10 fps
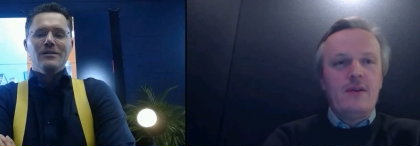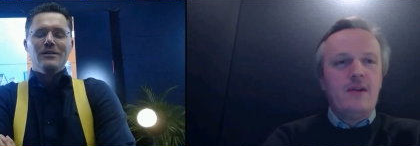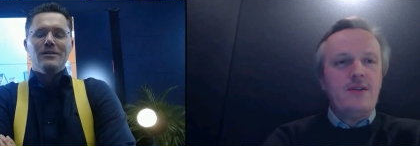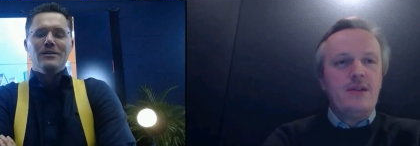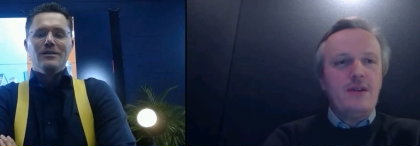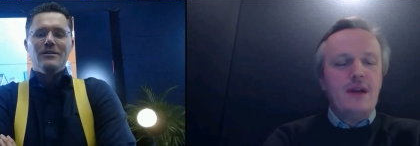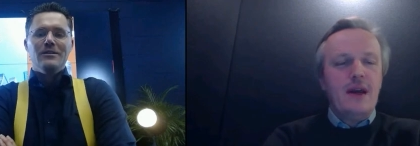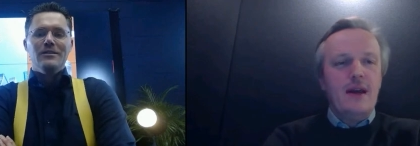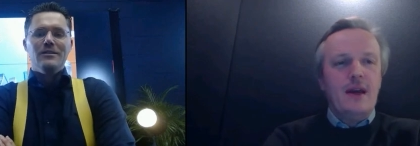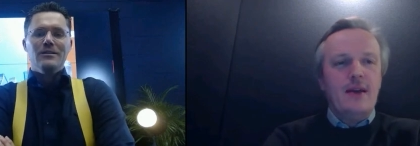Speaker 1: question. I,
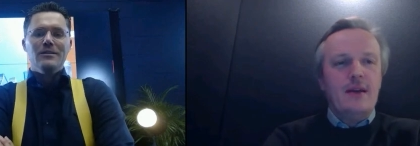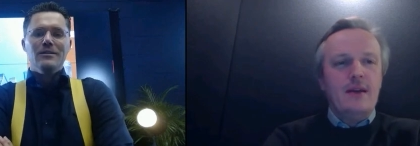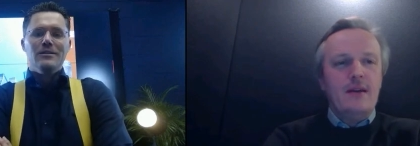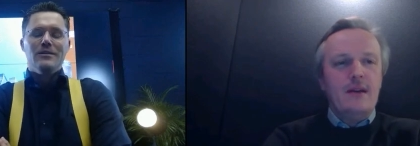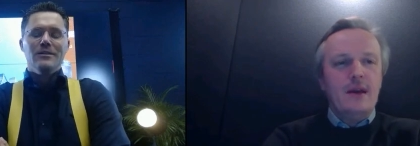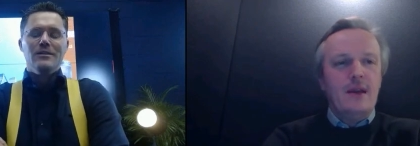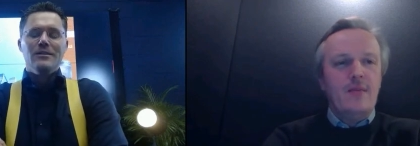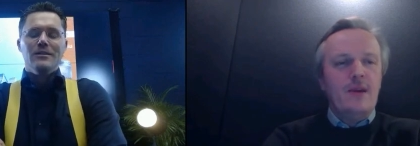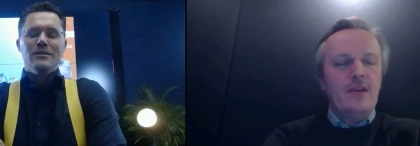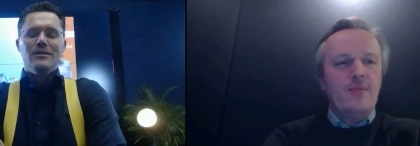I, can I can
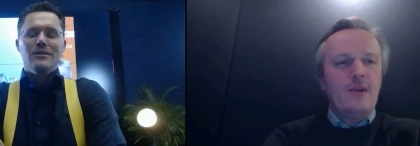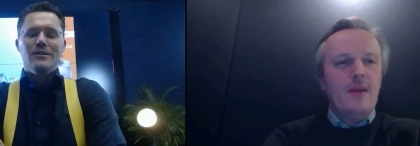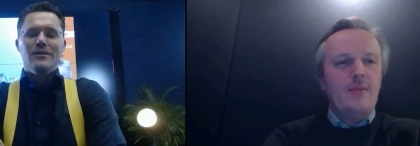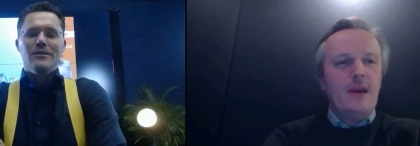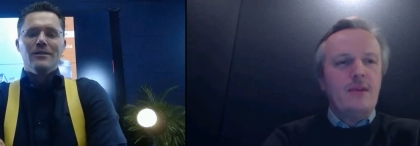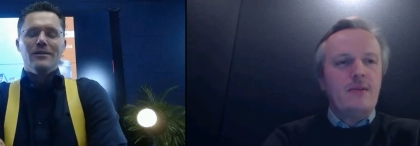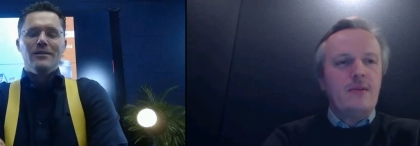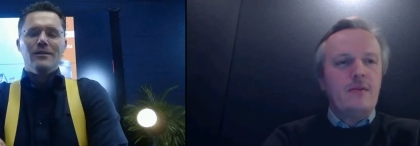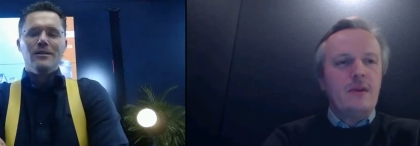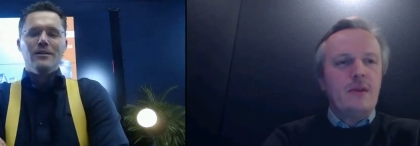best perhaps answer it
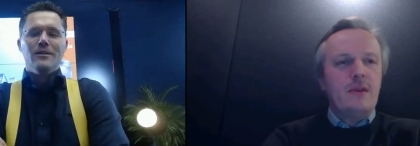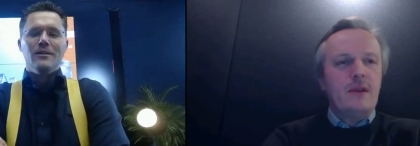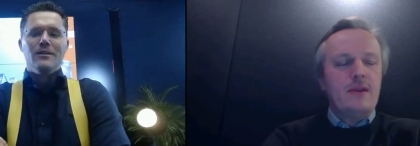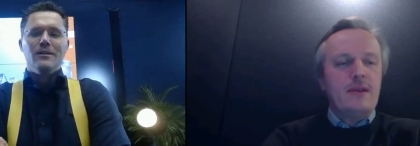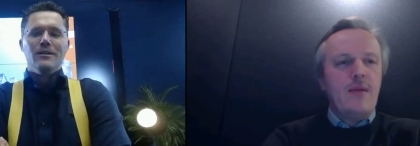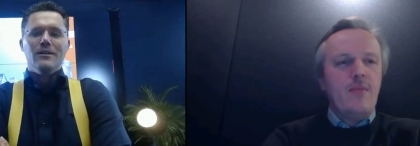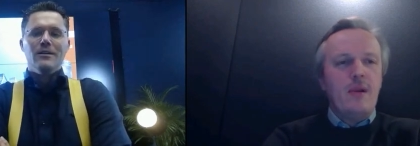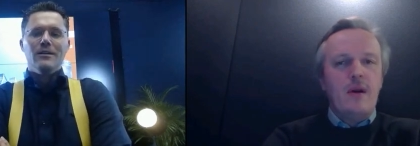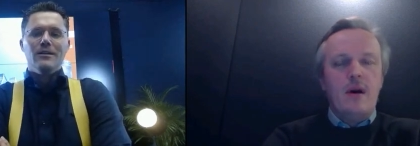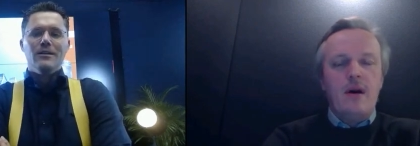with an example
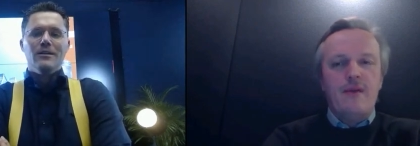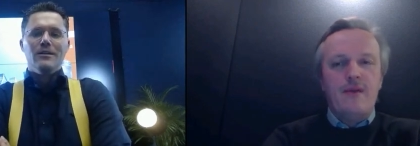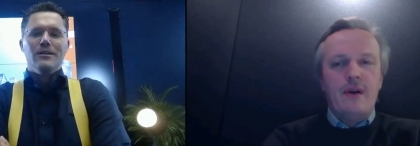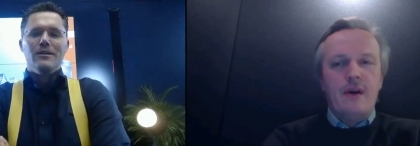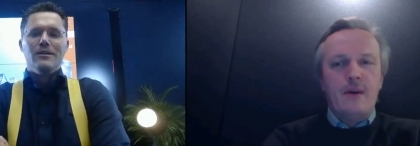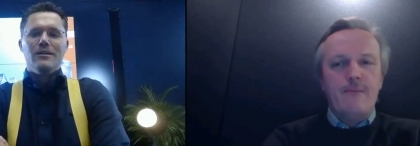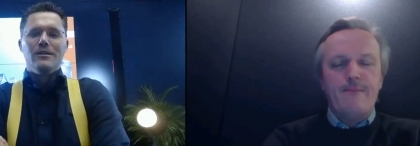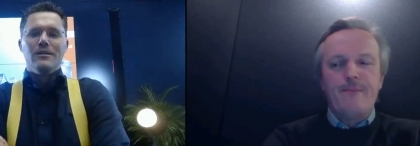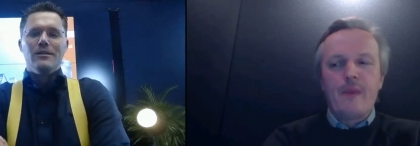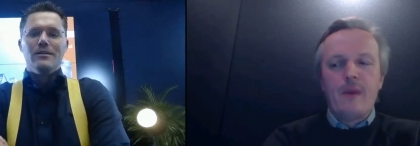of um,
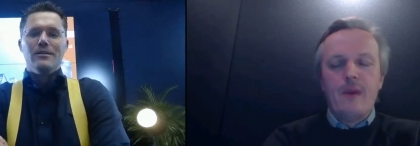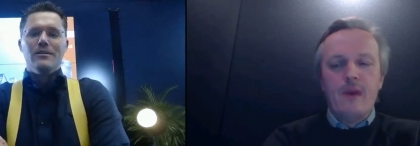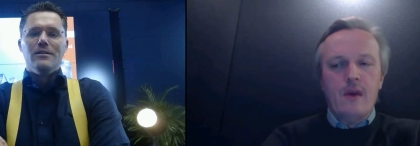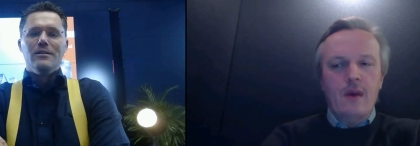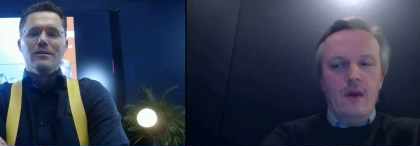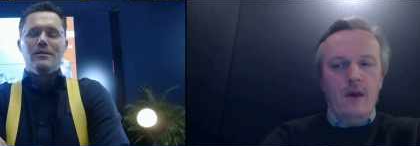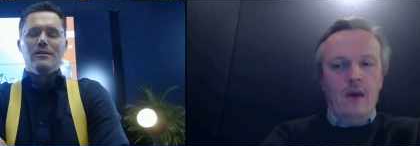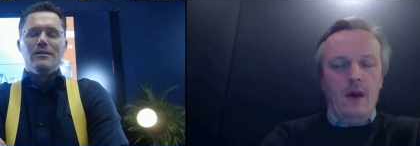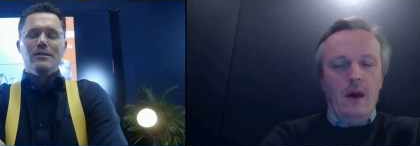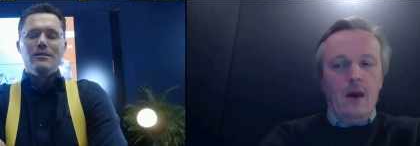
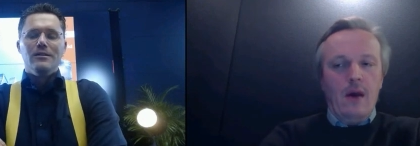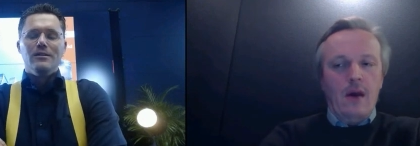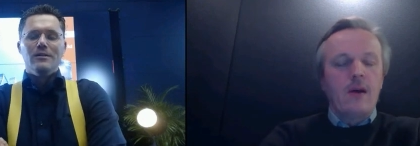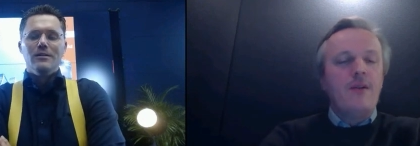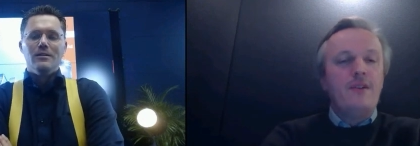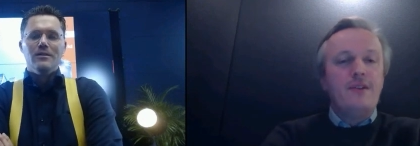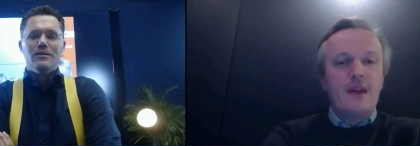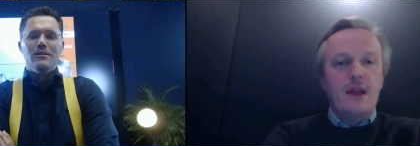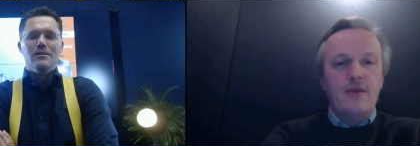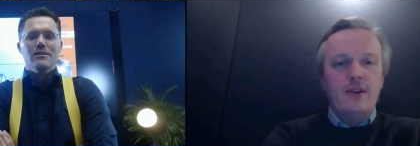uh, a conference
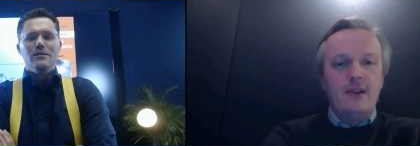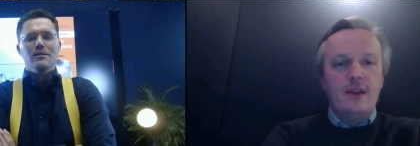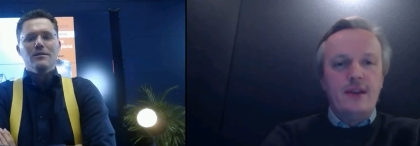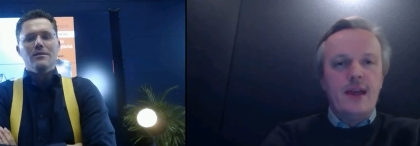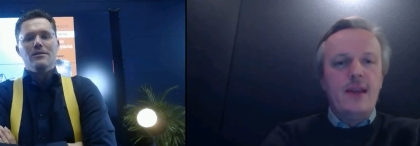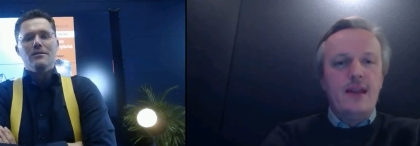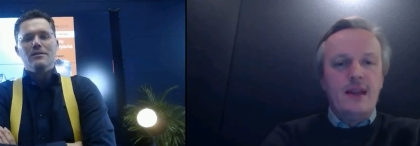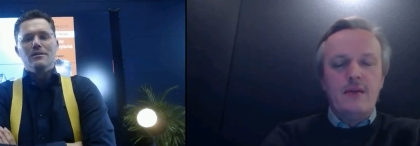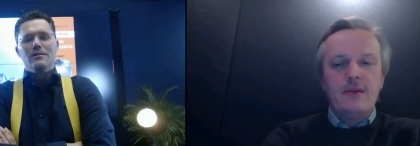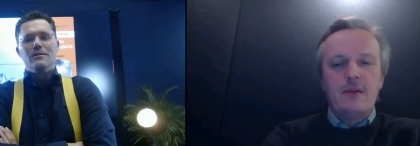I uh, recently attended, and it
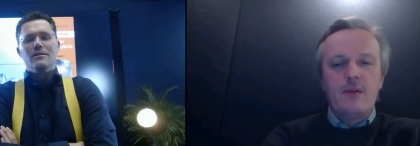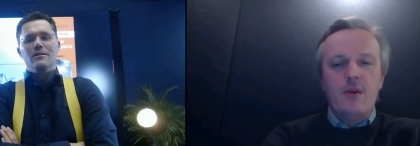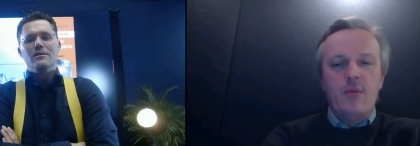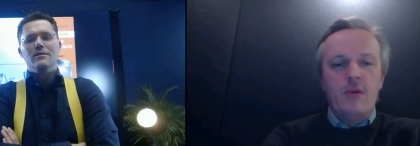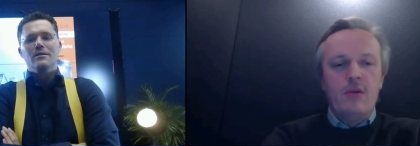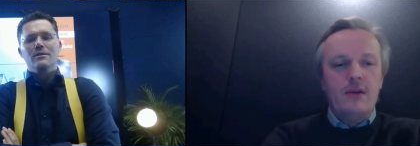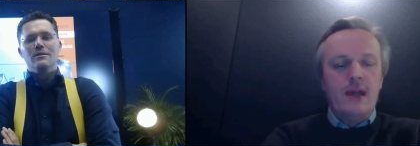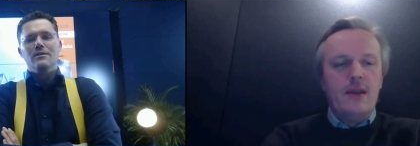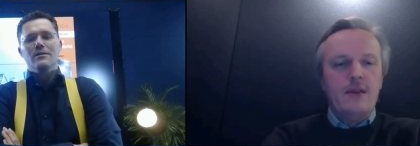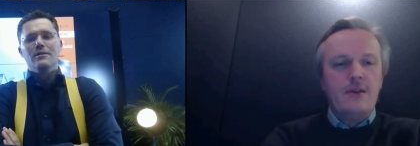was a global
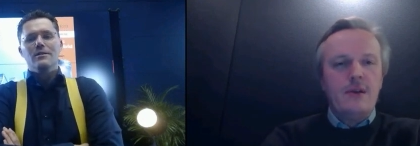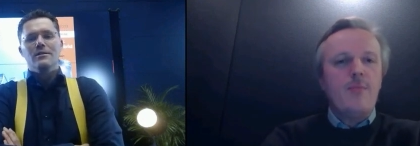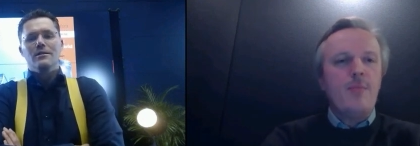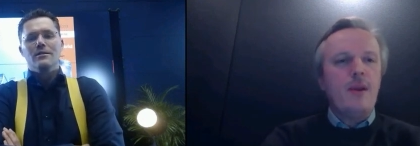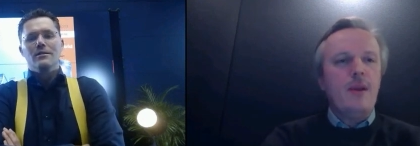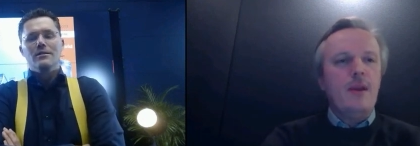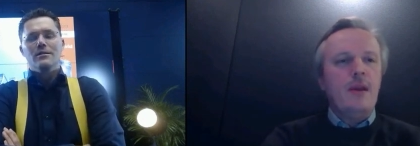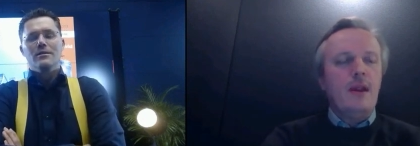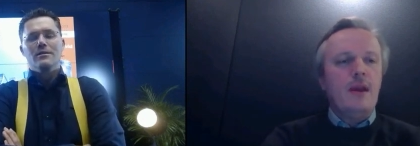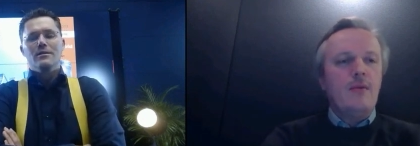Danish company,
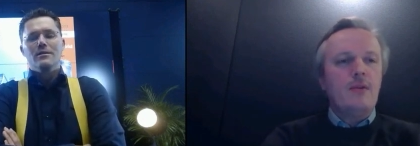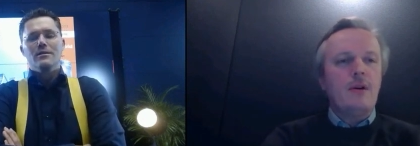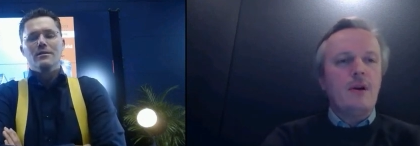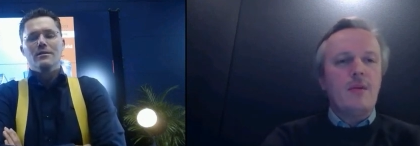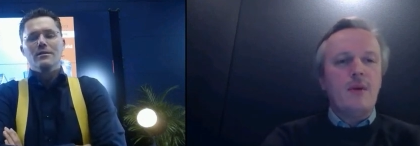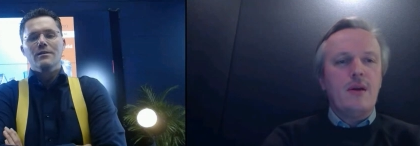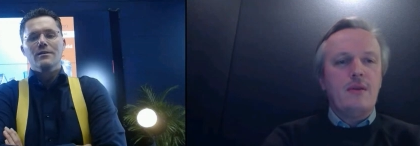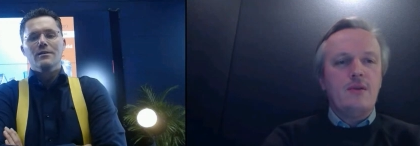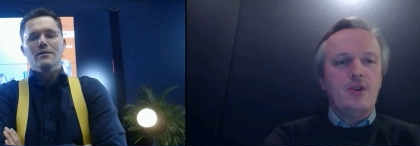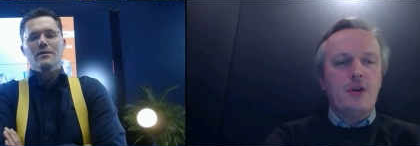and they were talking about the
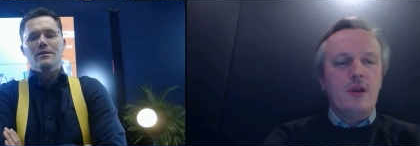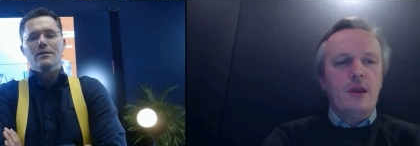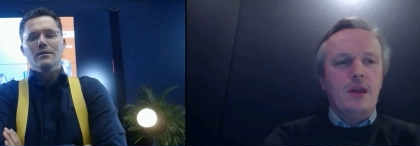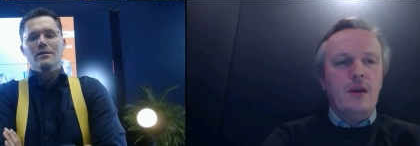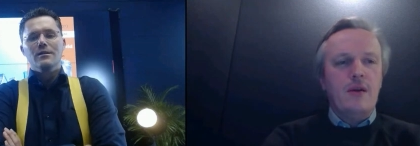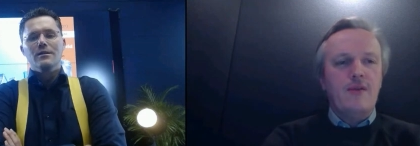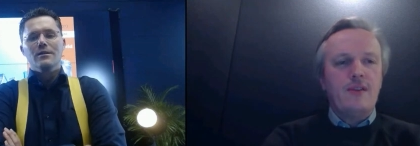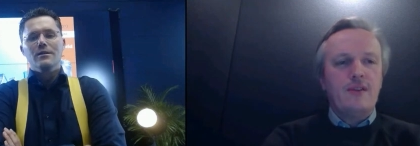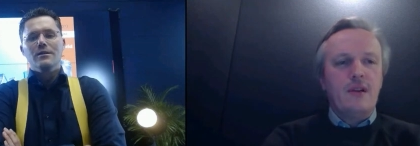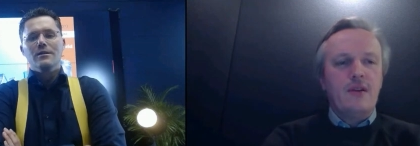journey of
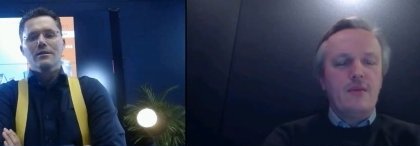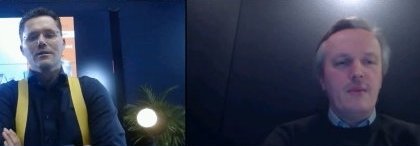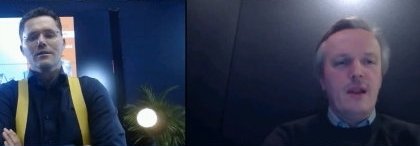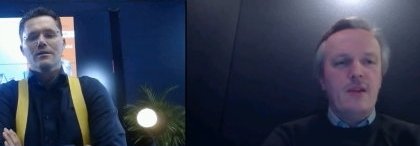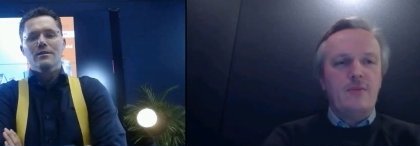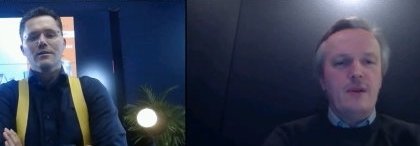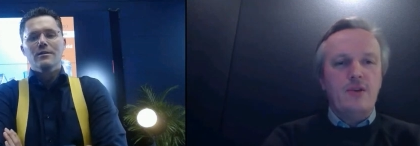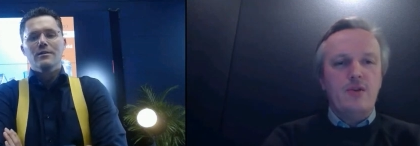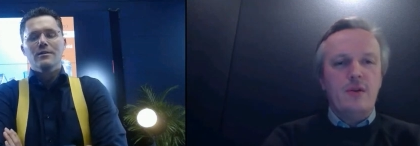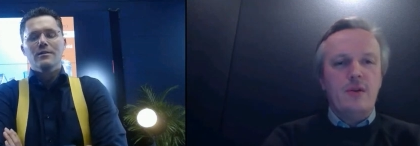facility management
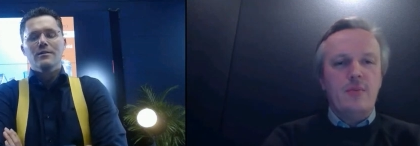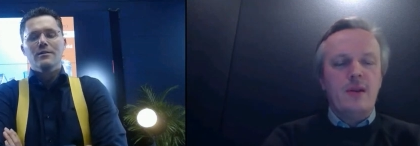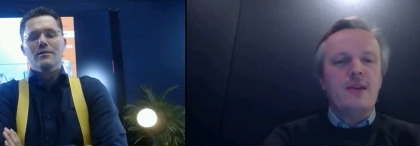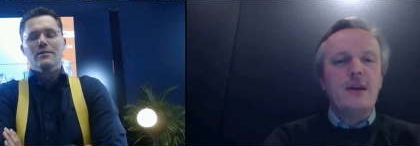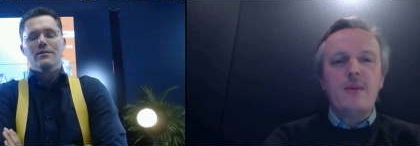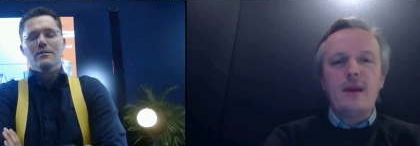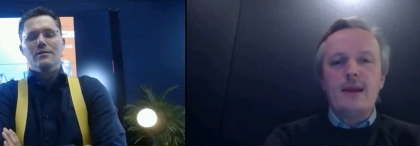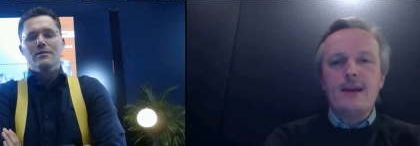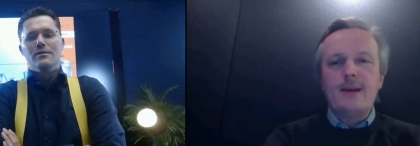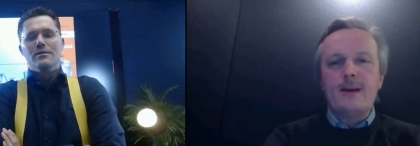during the pandemic.
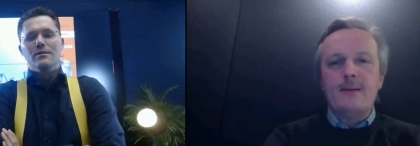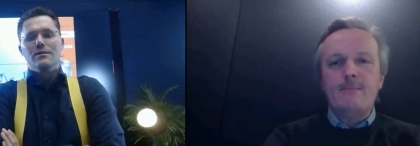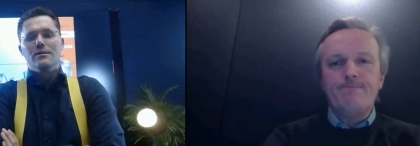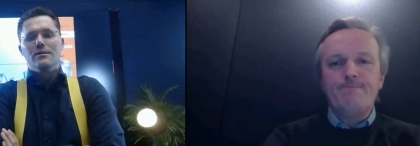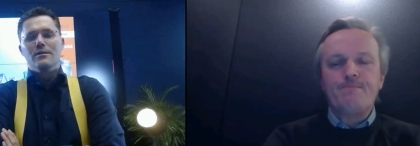Um,